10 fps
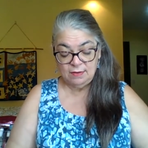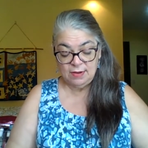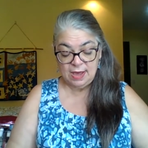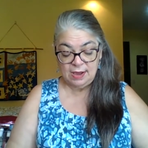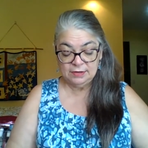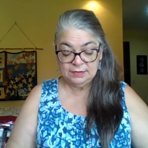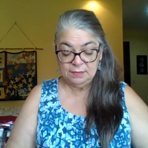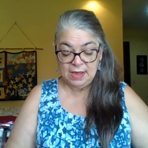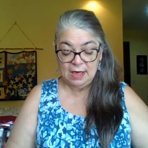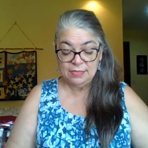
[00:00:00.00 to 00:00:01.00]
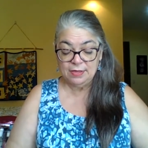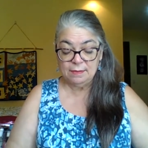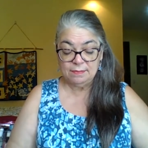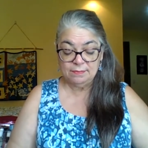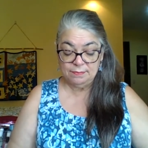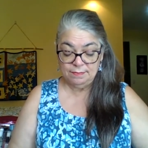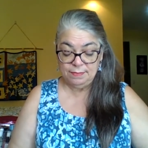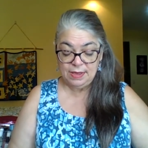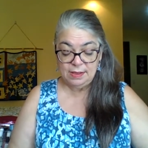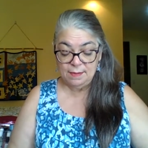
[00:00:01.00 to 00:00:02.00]
Okay, here's some Catholic
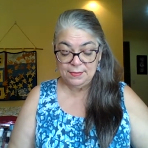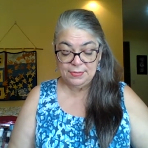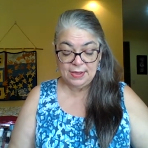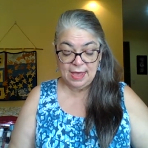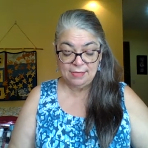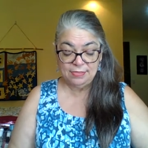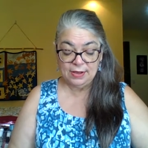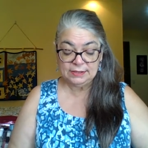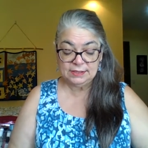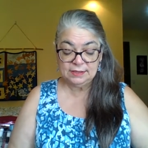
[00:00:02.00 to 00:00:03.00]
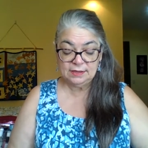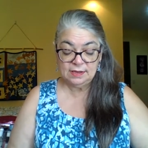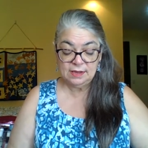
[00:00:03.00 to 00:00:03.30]
beating up on the Catholics.